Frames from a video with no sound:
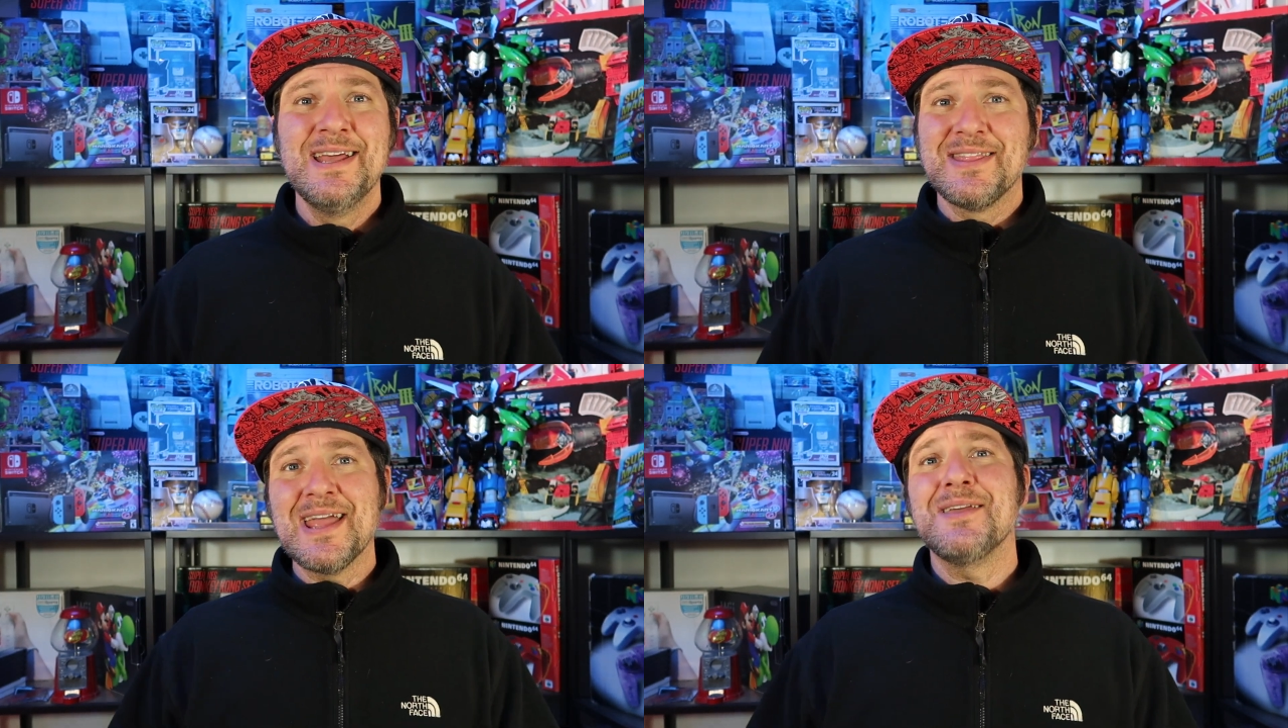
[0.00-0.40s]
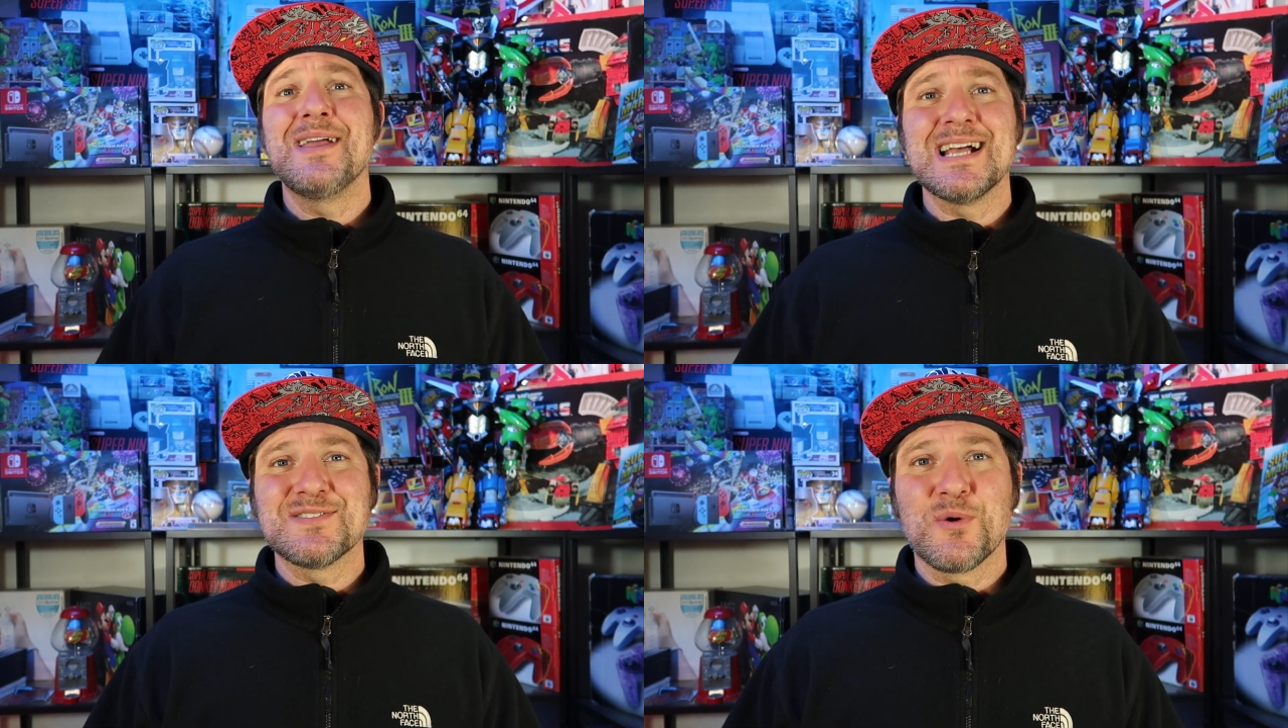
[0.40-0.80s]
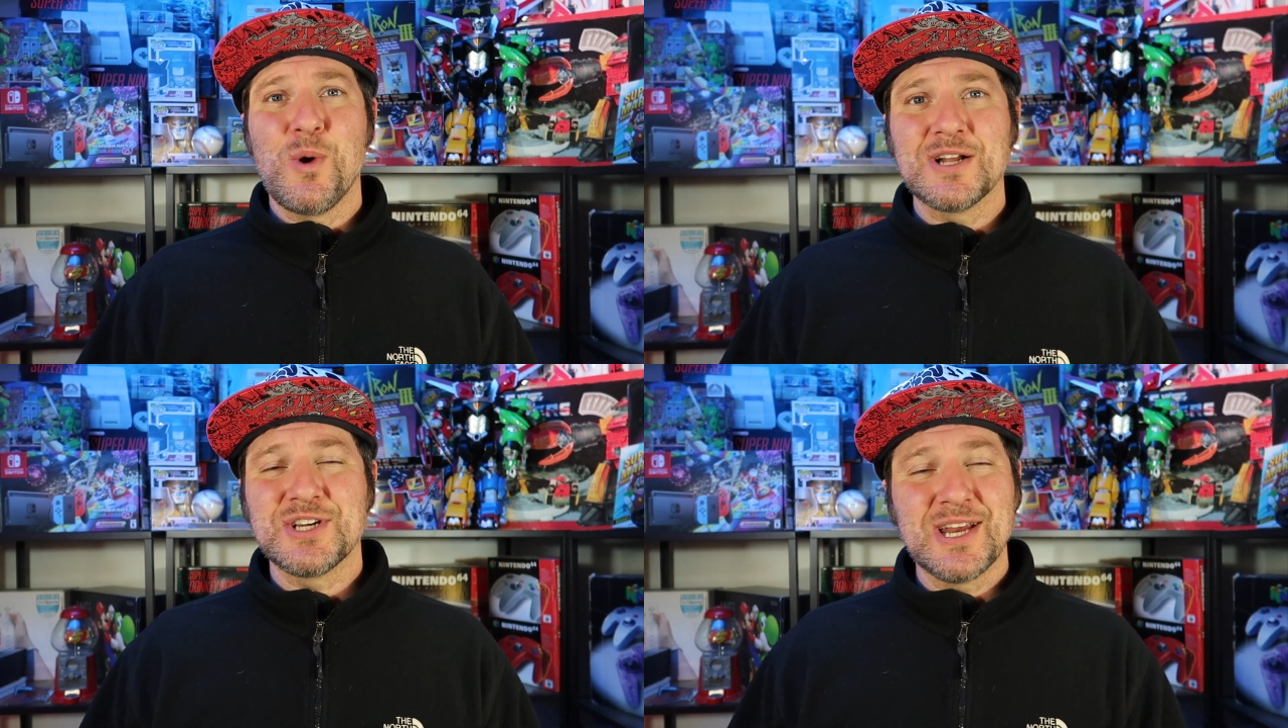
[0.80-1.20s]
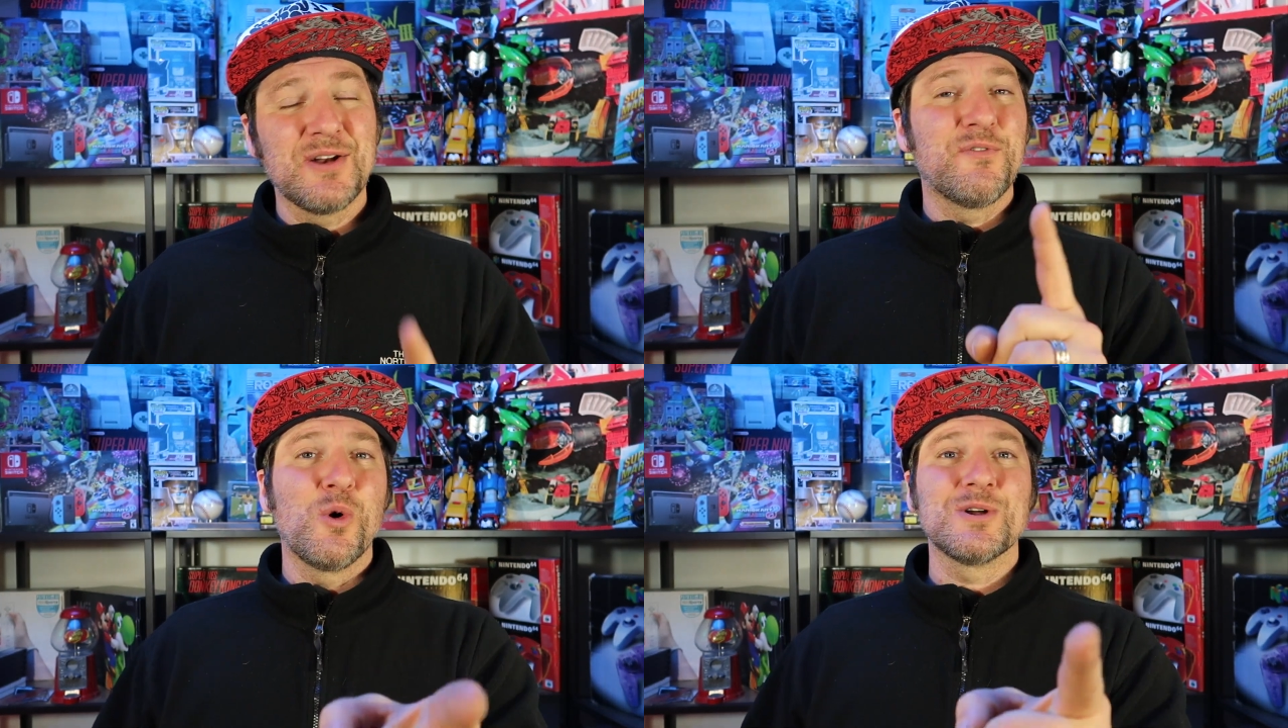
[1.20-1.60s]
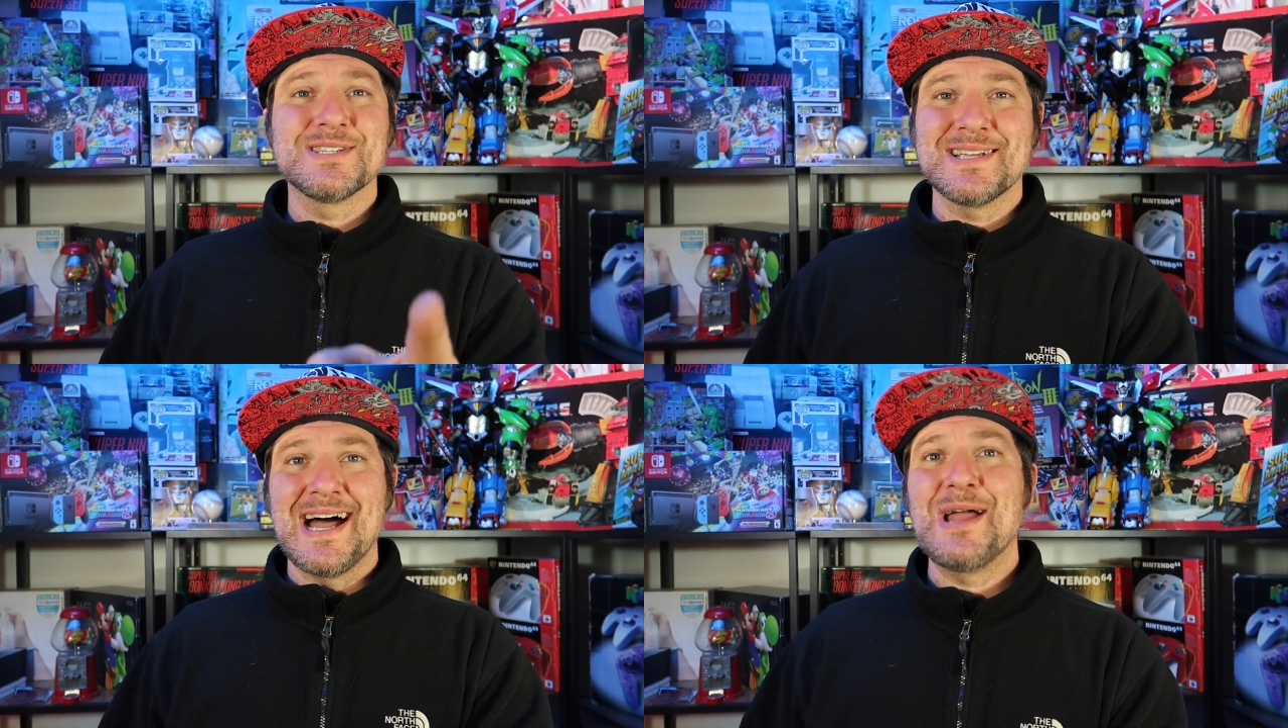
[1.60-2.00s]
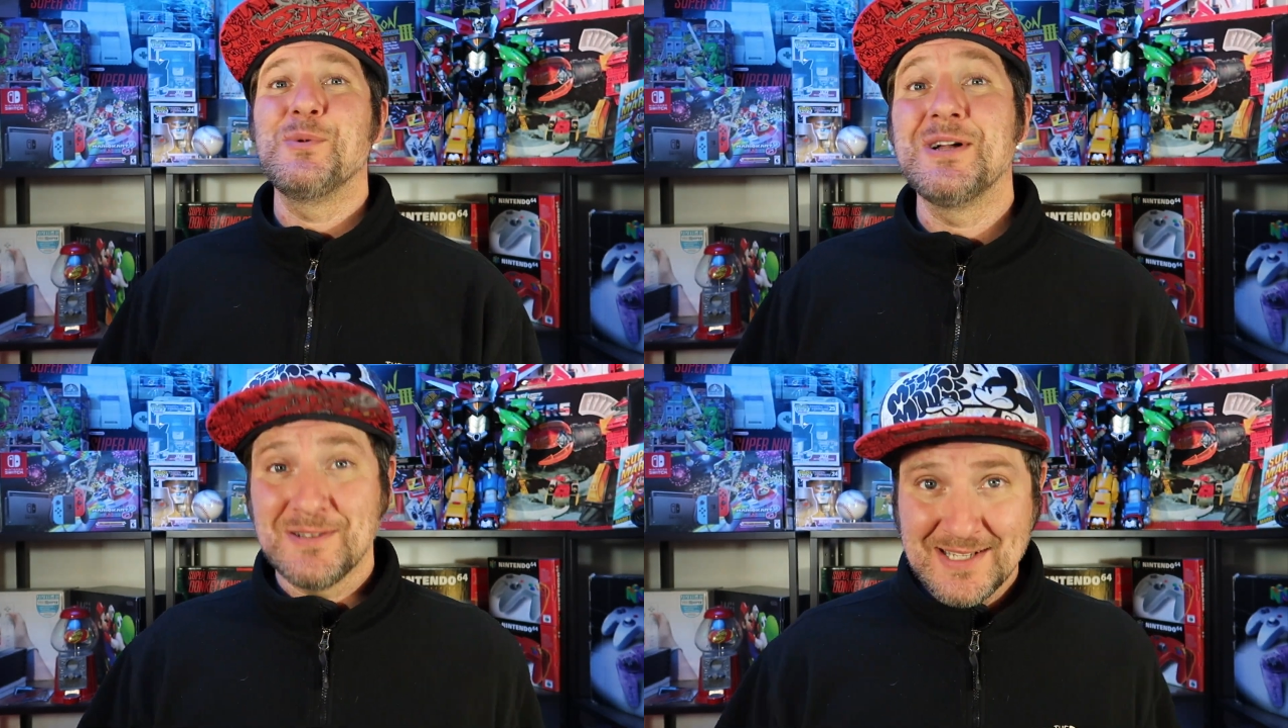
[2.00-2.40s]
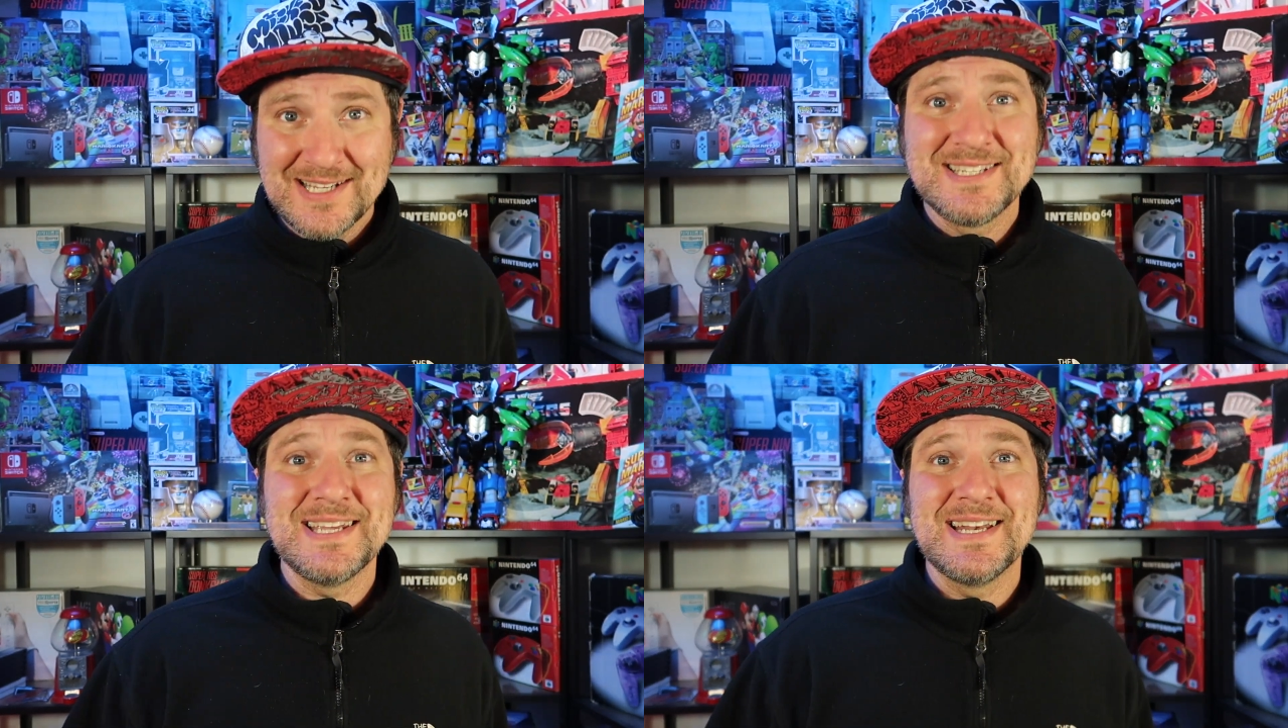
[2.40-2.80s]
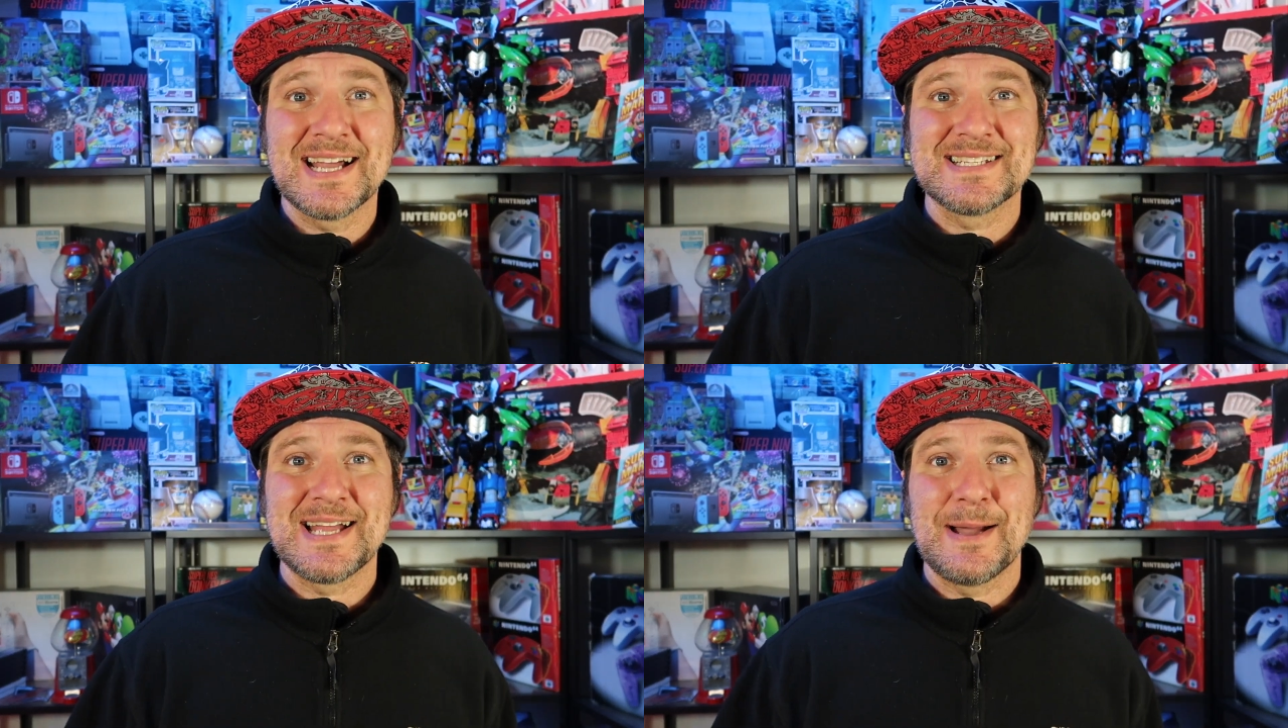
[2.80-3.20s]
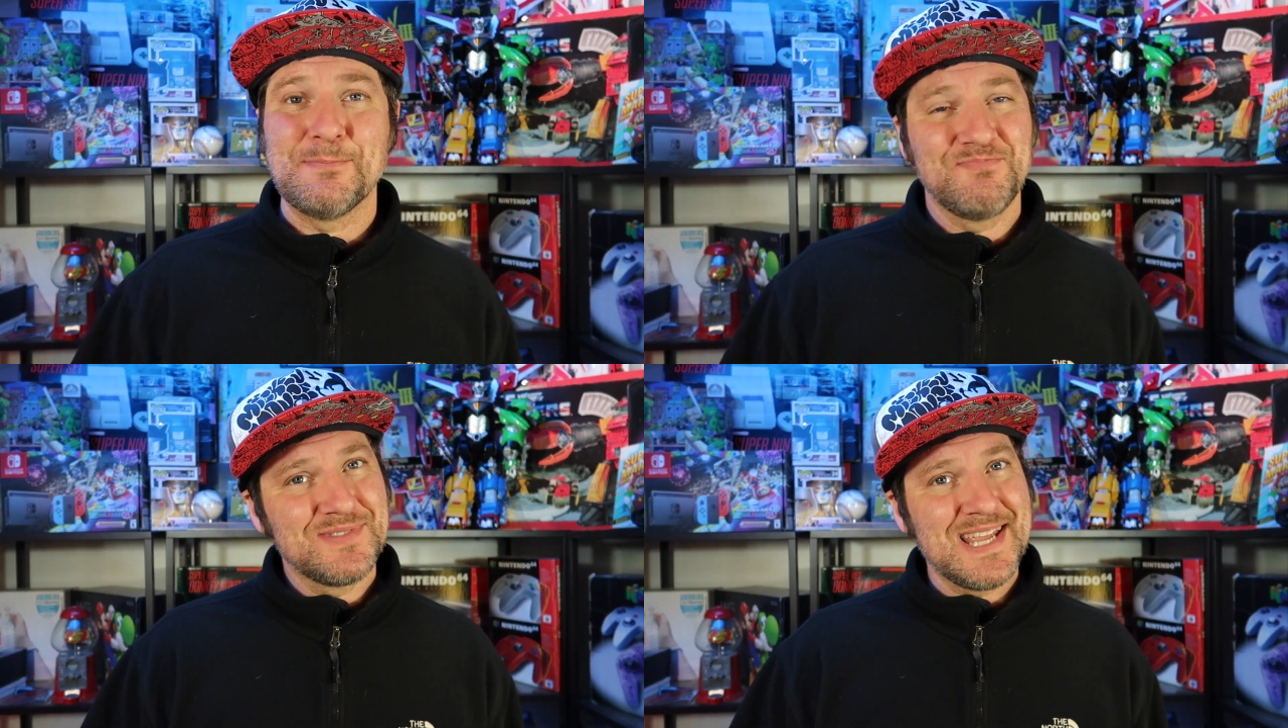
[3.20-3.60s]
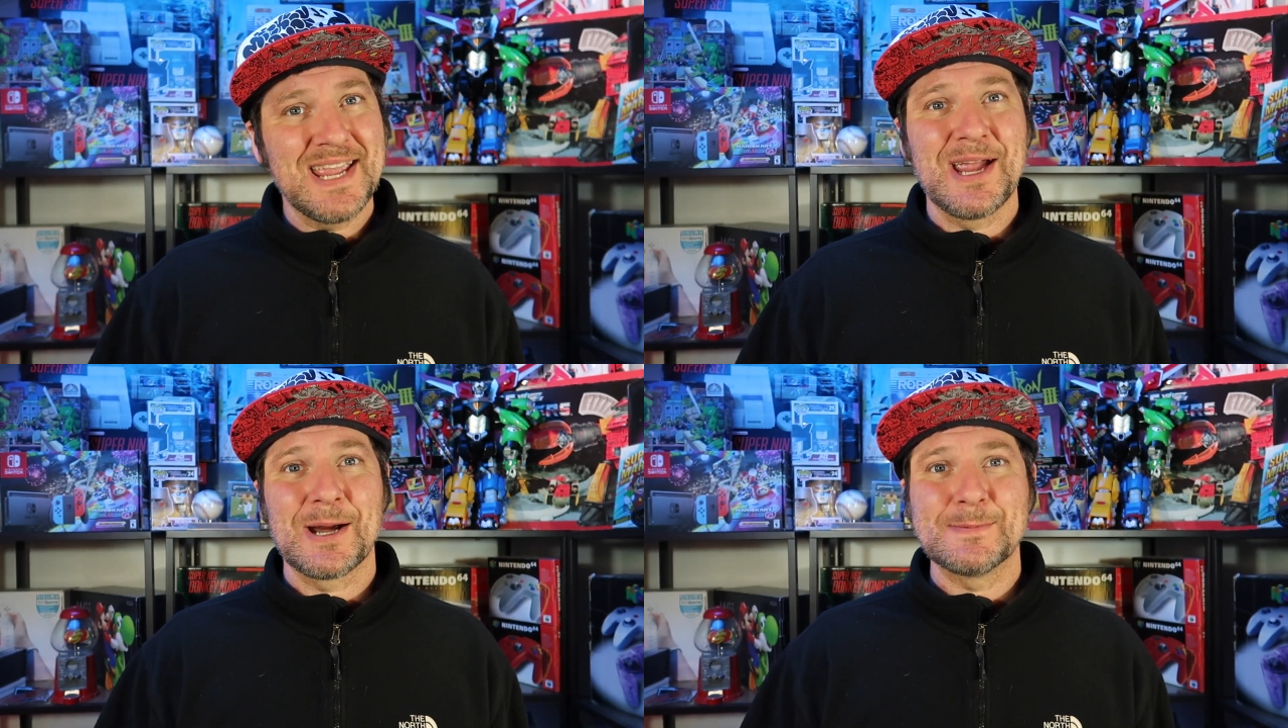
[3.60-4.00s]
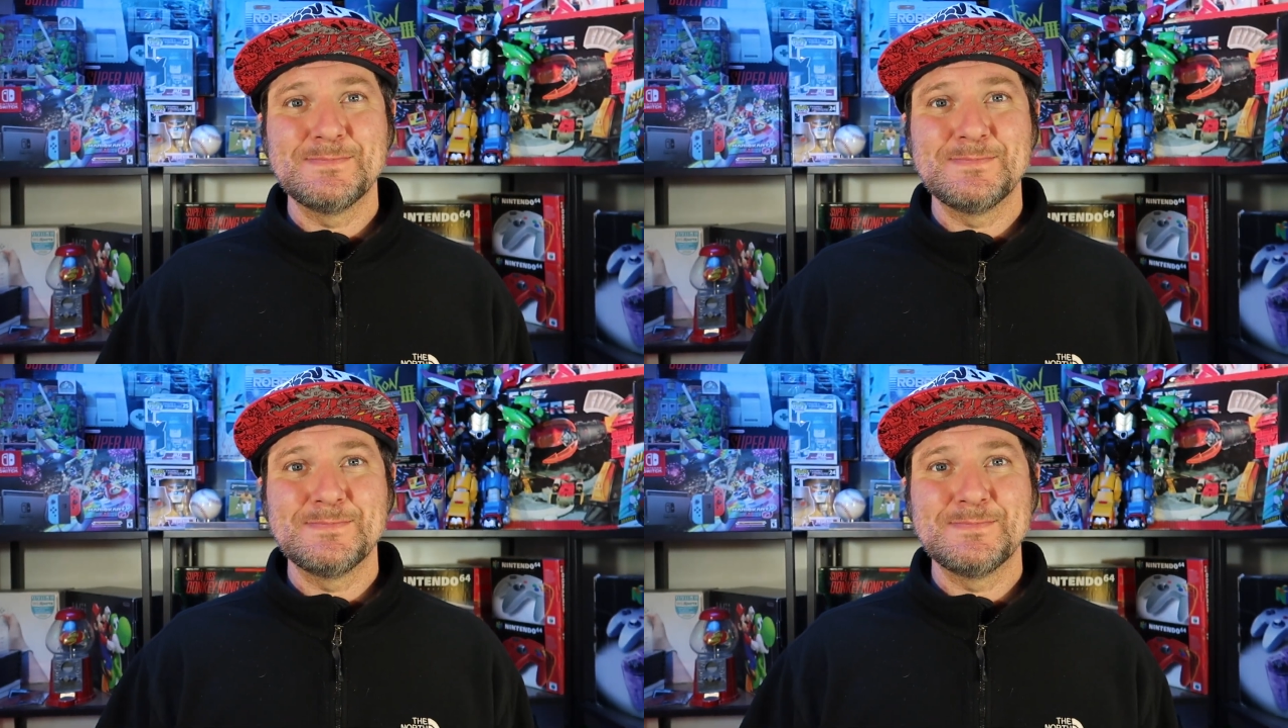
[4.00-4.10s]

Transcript: Thank you guys for watching, and of course, I will see you next time. Take care.